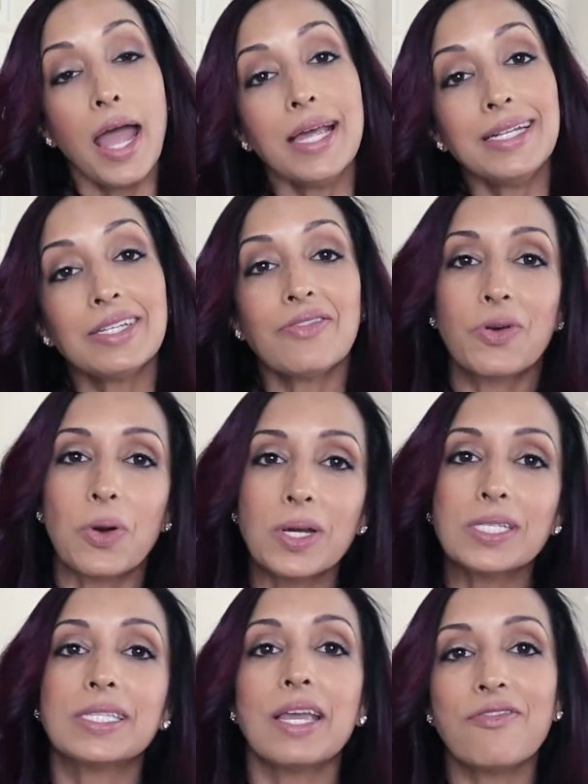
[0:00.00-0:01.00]
And of
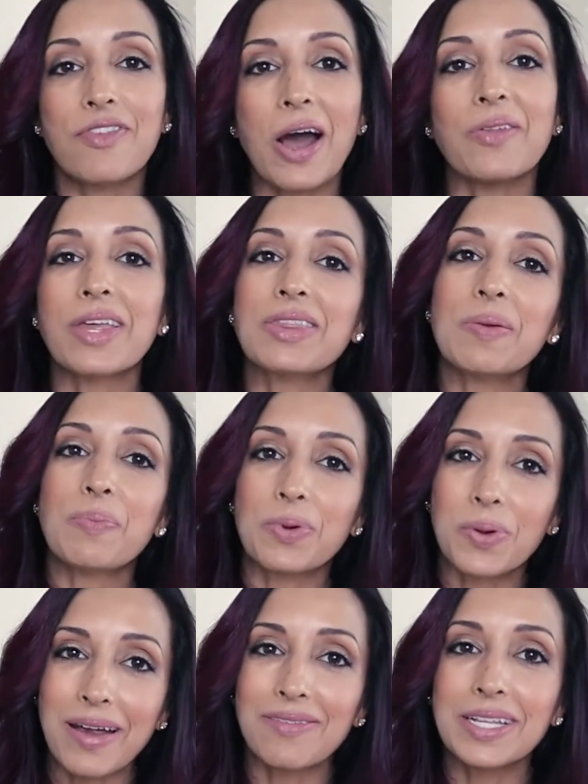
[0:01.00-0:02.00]
course, they found that the
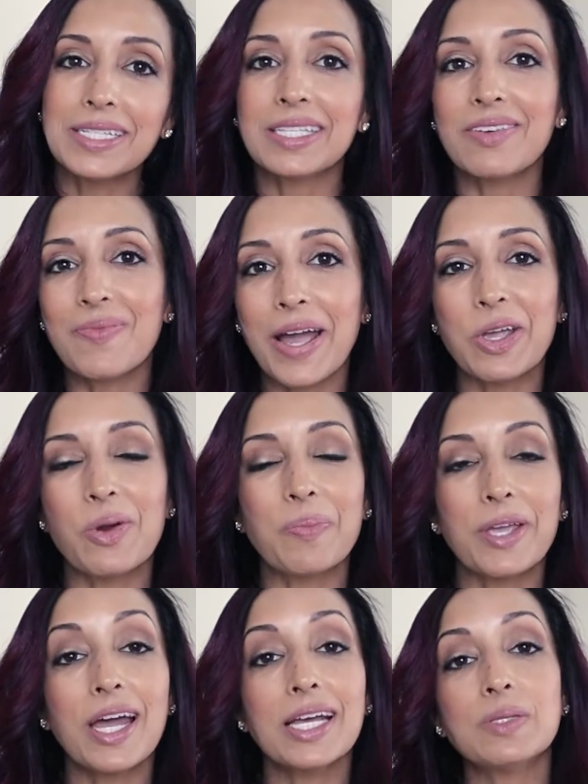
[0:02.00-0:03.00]
prevalence of
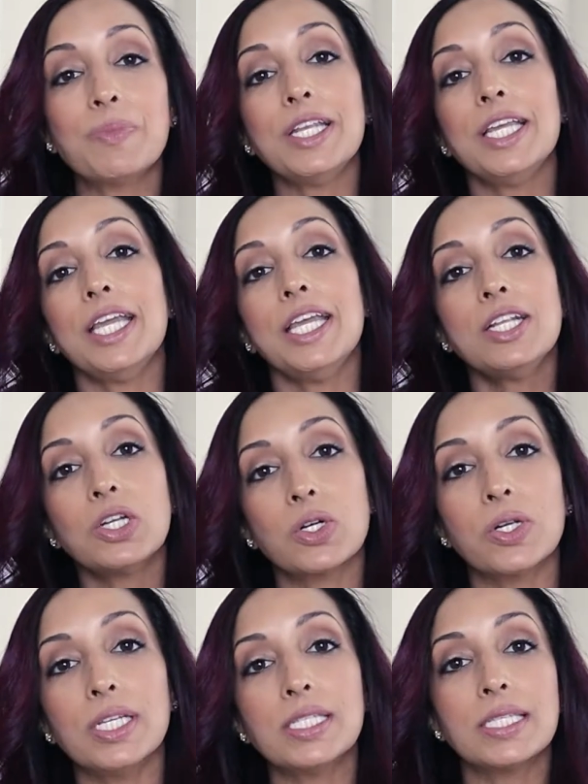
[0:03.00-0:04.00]
myopia has been
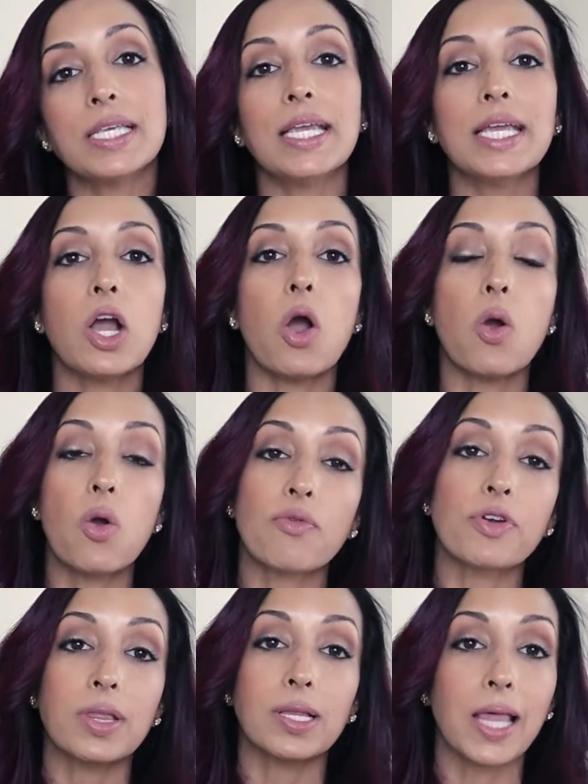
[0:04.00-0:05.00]
increasing
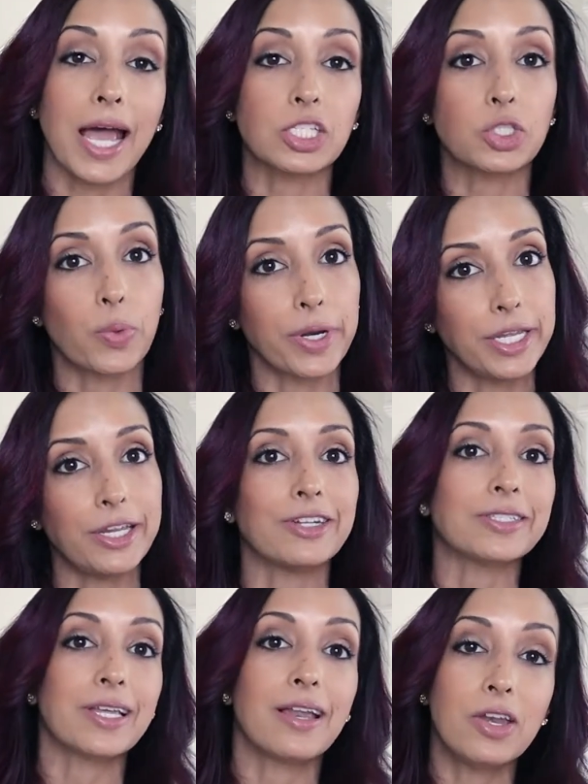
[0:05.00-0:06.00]
over the last 20
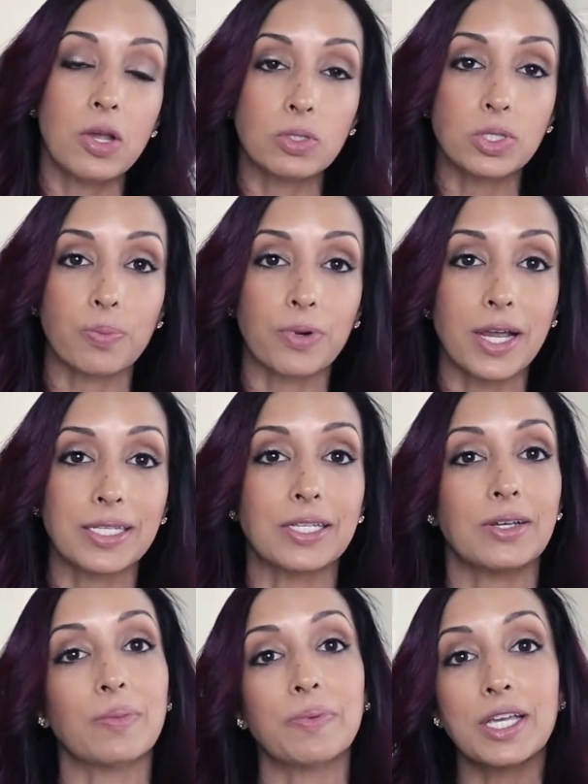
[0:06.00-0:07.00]
years. No surprise
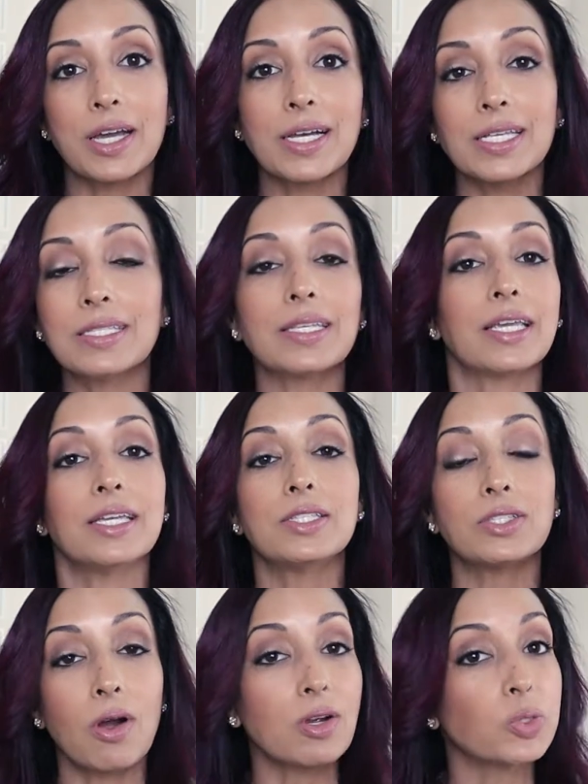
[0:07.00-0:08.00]
here because
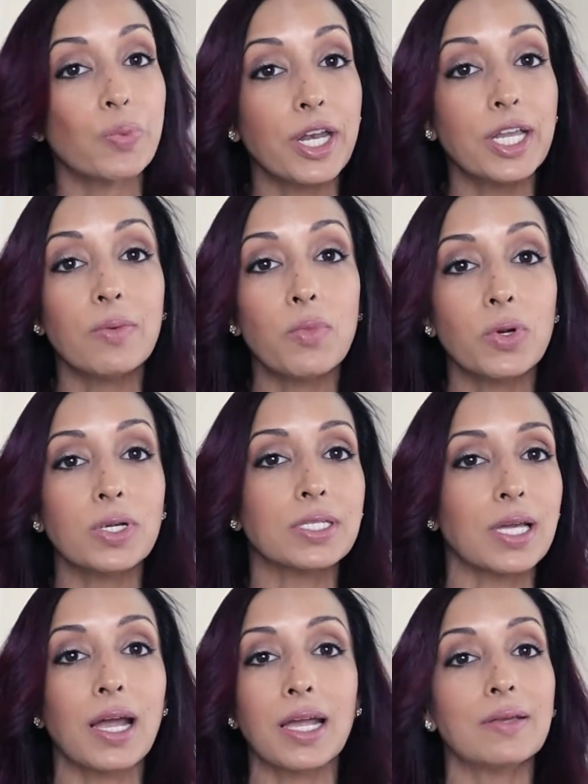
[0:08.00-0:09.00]
kids are spending more
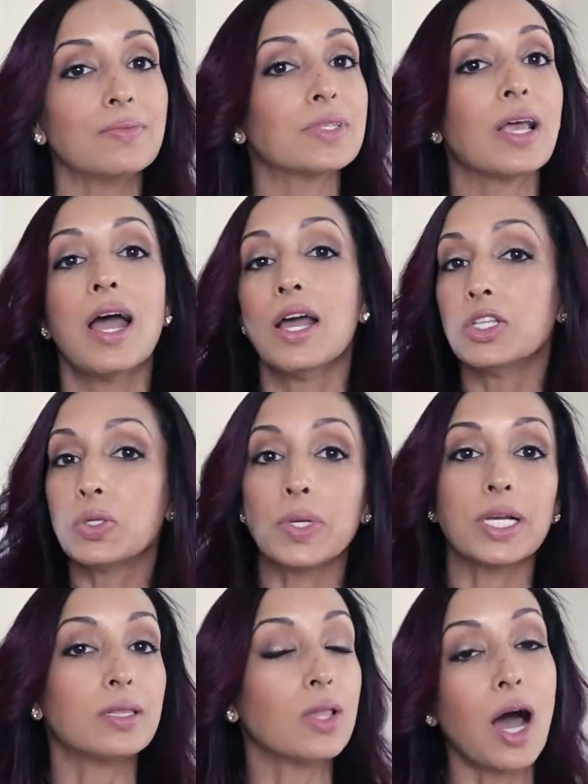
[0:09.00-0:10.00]
time
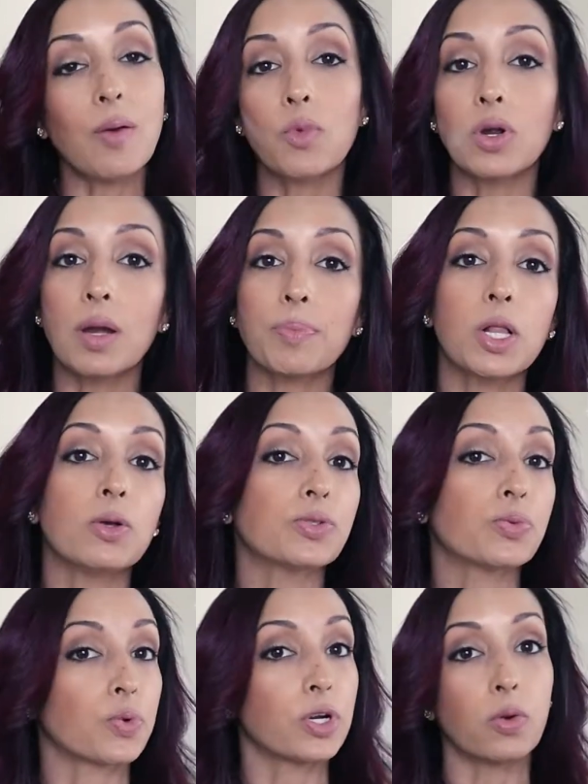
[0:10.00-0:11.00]
doing a lot more up
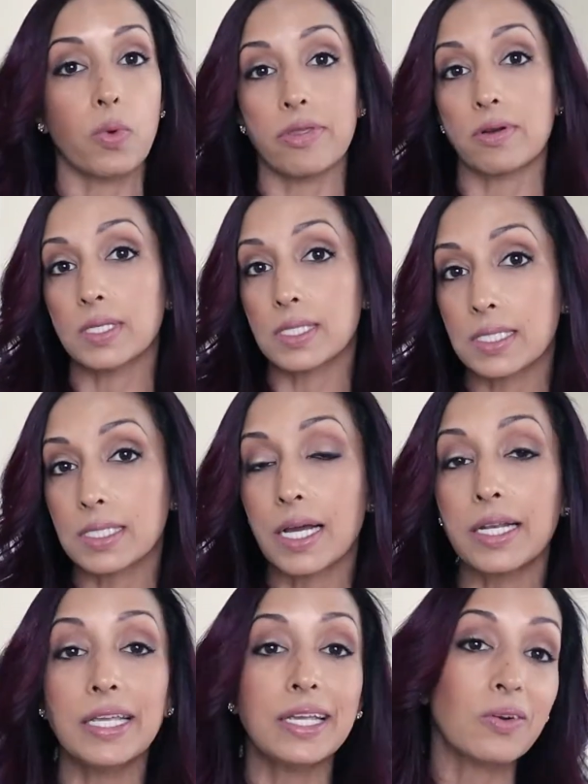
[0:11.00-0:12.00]
close work, whether it's
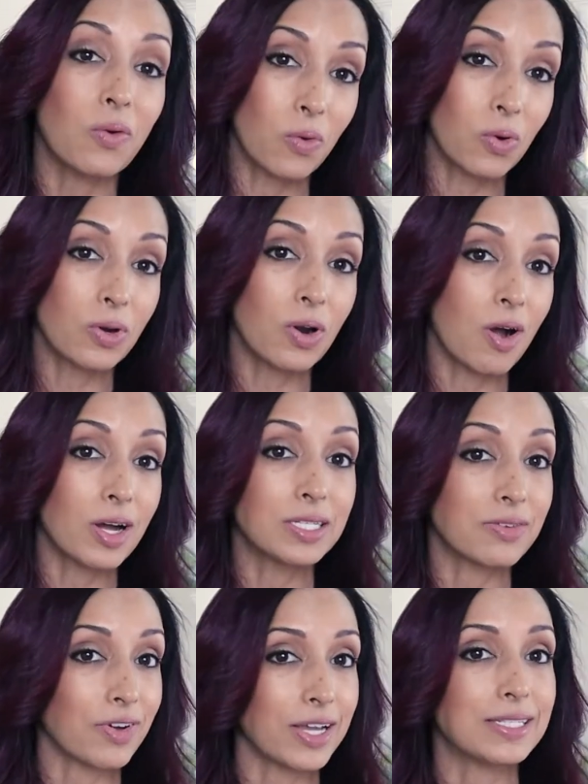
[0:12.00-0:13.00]
studying or on
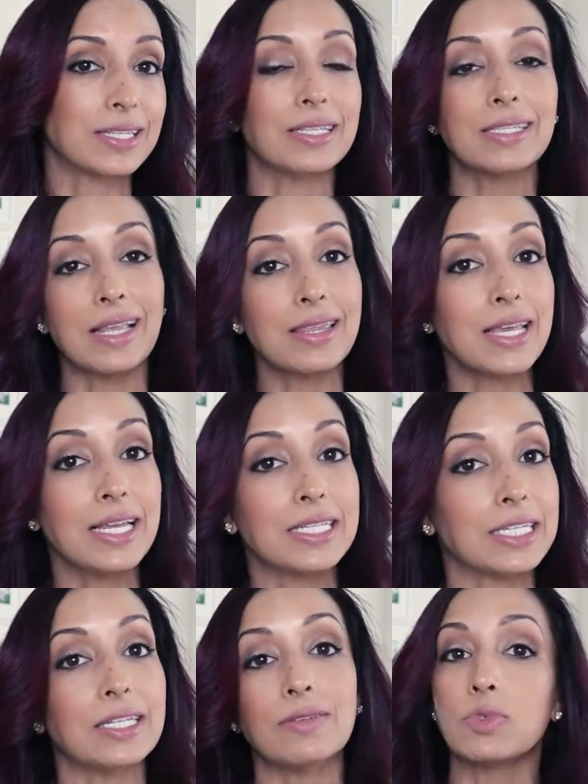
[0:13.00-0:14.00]
devices, than they
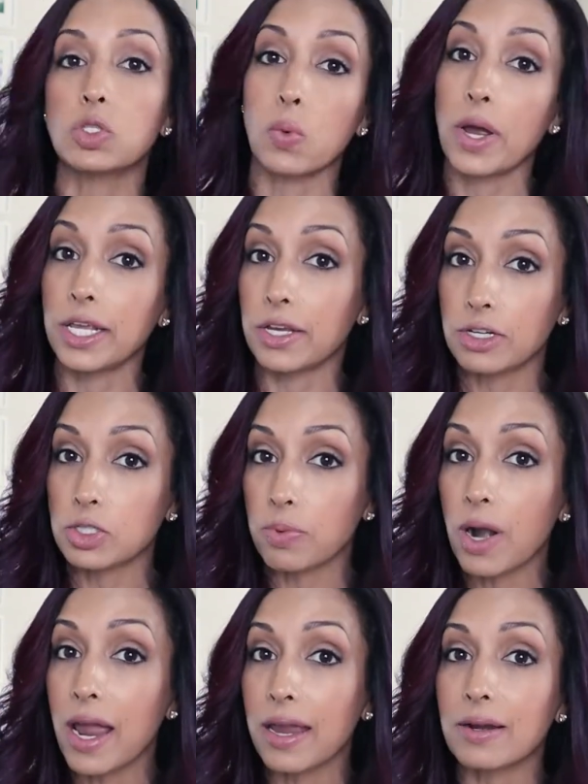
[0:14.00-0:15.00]
did 20 years
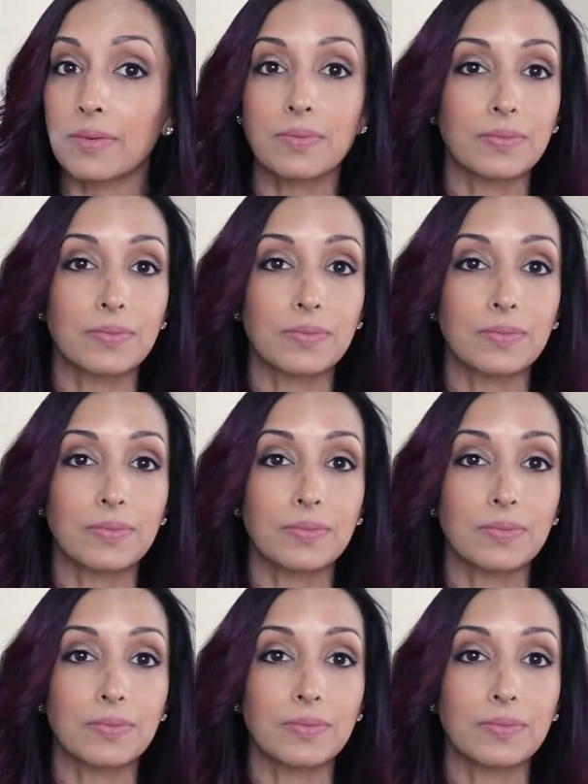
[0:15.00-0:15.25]
prior.